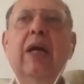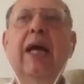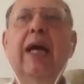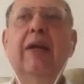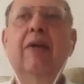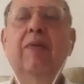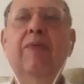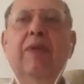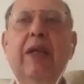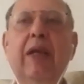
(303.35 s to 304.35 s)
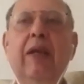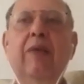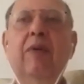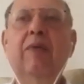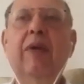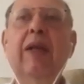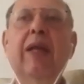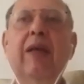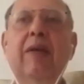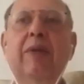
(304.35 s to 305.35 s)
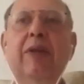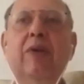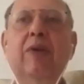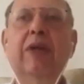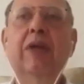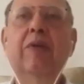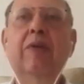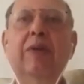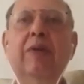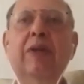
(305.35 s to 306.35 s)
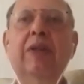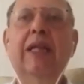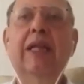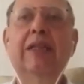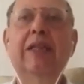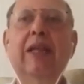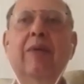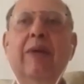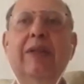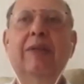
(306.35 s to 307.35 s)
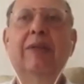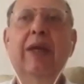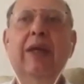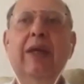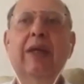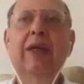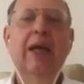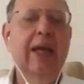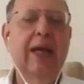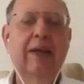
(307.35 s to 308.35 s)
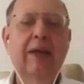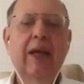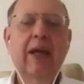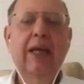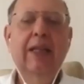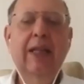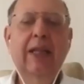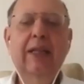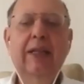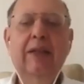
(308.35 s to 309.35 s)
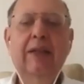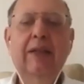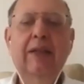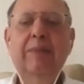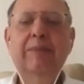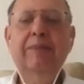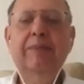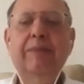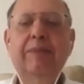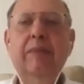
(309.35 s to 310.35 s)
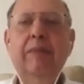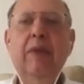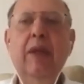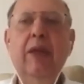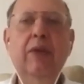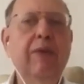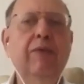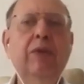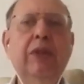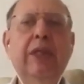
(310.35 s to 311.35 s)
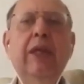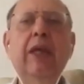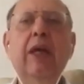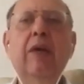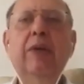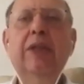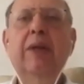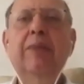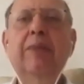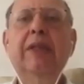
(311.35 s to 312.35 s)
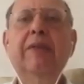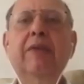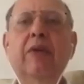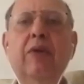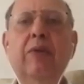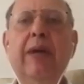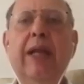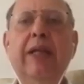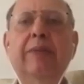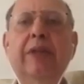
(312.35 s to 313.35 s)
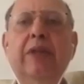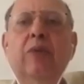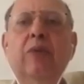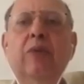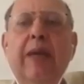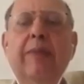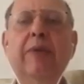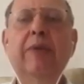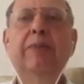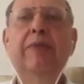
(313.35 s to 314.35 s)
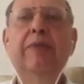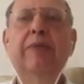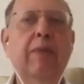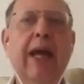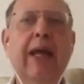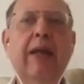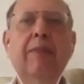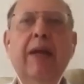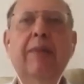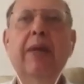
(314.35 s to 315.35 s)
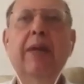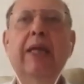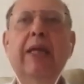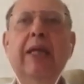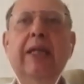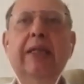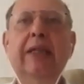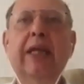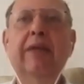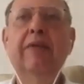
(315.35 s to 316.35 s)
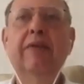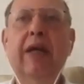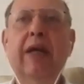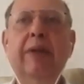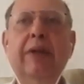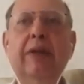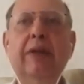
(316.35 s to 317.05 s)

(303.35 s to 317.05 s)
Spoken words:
And hopefully it will one day be sorted out, but that's still a ways away. And I think that You have to see which companies have got good managements who are able to perform and make money in this kind of environment.